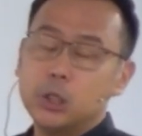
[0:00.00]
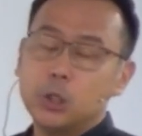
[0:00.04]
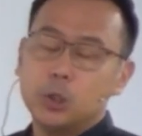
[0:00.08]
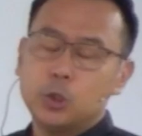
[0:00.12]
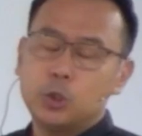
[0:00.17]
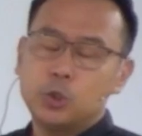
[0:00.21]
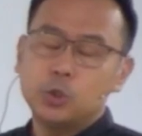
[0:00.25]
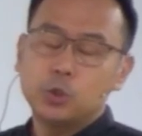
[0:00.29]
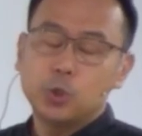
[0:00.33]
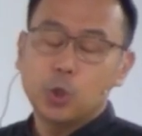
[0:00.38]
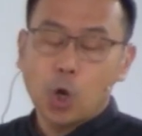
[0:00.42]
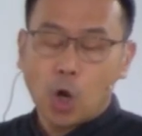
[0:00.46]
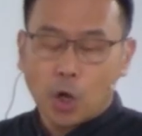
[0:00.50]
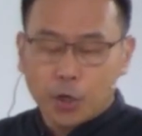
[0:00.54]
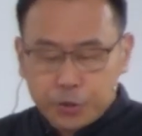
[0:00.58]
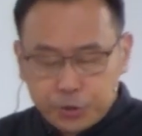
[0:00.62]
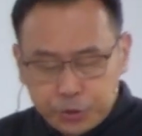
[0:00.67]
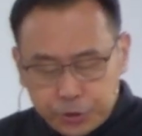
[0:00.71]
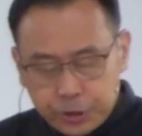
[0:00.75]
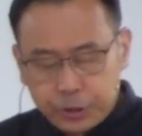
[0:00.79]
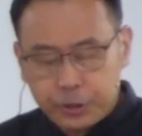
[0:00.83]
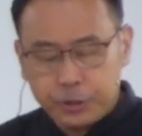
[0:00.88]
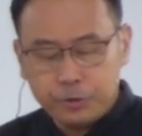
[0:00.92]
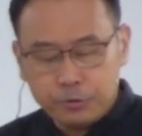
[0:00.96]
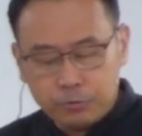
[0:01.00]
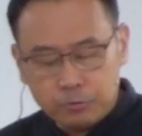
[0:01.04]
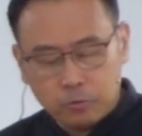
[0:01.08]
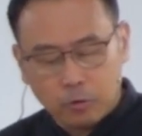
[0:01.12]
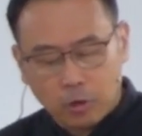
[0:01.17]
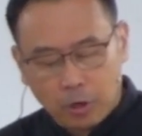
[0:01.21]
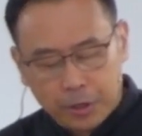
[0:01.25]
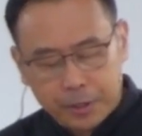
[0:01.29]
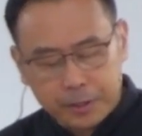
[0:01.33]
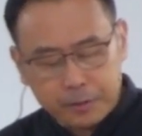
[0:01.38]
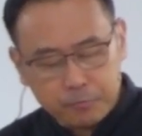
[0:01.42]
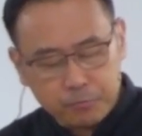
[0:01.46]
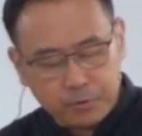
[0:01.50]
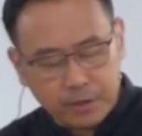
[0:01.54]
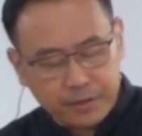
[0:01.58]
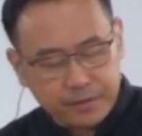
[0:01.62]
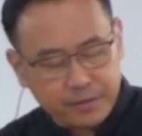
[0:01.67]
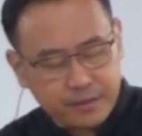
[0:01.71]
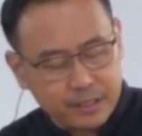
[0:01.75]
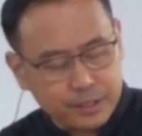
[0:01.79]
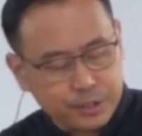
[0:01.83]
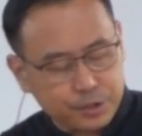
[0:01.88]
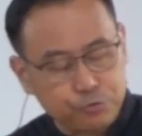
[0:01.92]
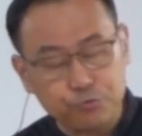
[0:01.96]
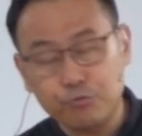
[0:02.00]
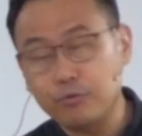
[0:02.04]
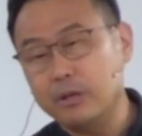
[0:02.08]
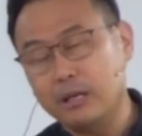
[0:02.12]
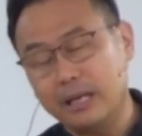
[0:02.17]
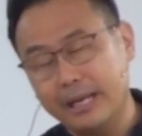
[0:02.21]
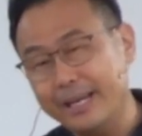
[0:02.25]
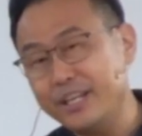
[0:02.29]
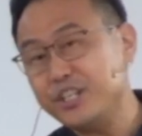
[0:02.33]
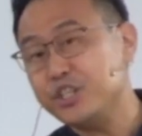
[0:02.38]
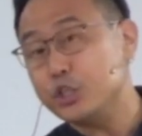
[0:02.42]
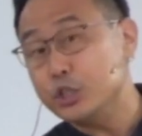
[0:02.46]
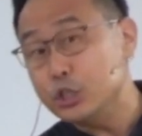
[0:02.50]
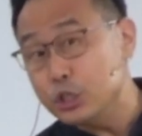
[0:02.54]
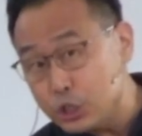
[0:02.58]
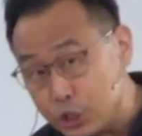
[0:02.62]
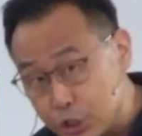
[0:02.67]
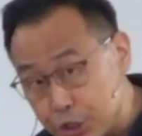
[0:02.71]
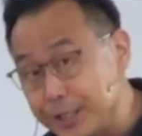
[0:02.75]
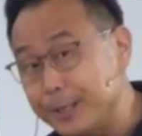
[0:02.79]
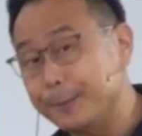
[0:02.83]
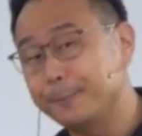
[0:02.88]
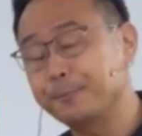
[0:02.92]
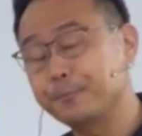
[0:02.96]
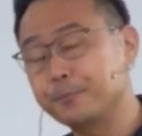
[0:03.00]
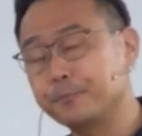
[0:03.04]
to continue on with this relationship